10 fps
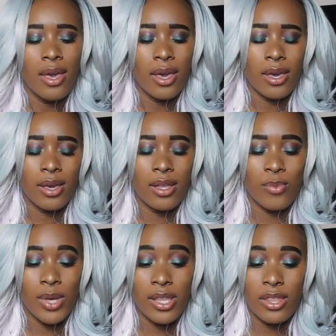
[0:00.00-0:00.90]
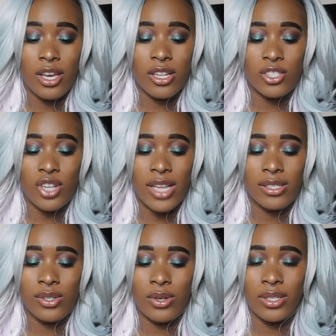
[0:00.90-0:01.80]
And I went in there and I tried
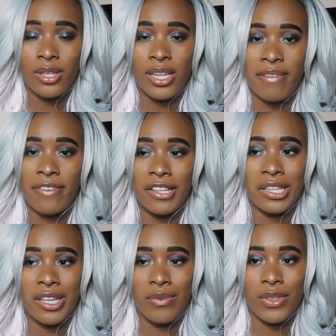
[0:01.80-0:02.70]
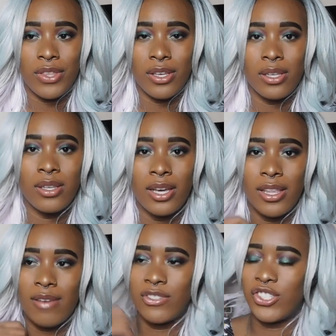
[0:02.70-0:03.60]
this on, and I fell in love with it. And
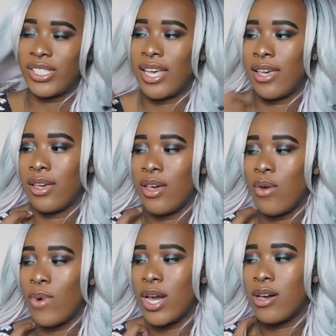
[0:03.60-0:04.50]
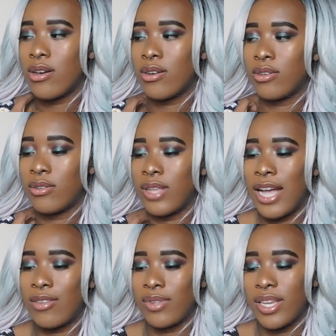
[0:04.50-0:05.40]
I was just like, well,
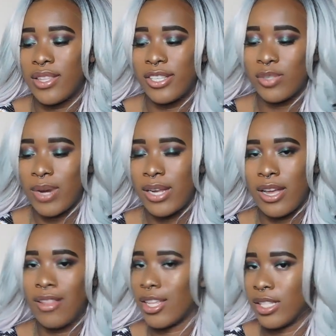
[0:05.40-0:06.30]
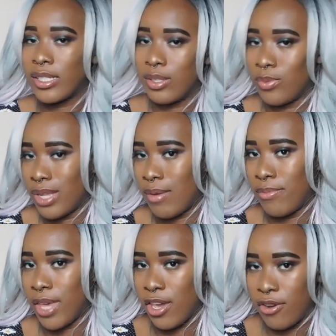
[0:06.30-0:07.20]
I don't need this right now. Like, this isn't what I'm
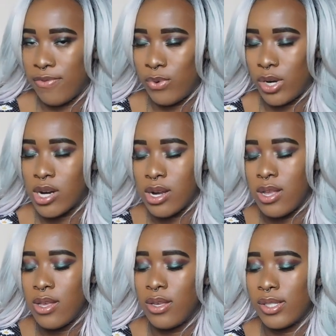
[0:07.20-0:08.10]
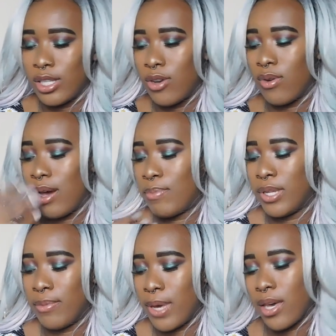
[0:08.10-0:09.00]
here for. So I put
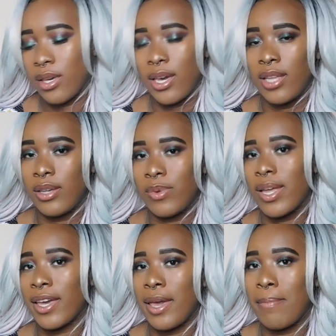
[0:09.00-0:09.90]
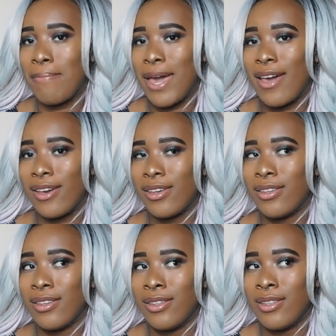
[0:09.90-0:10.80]
it back. And then when I came back
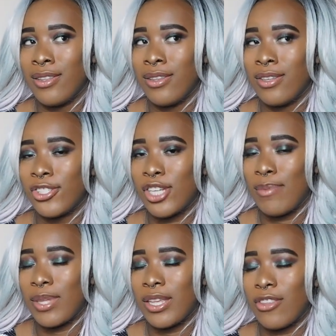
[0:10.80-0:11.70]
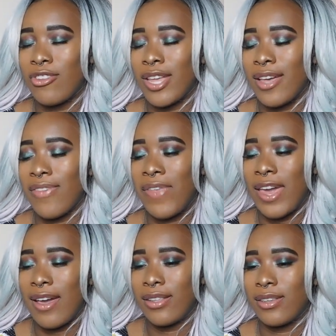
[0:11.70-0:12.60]
shopping the other day, they
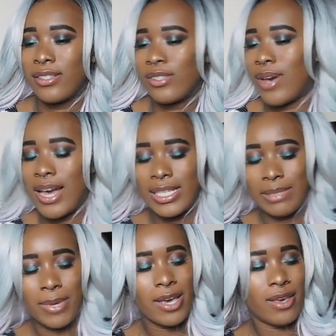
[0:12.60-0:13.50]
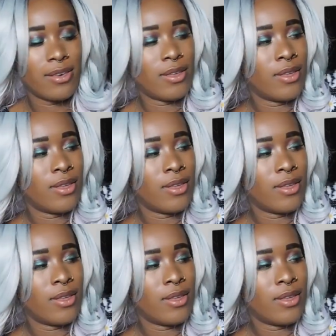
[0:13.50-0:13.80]
had it. So I had to buy it.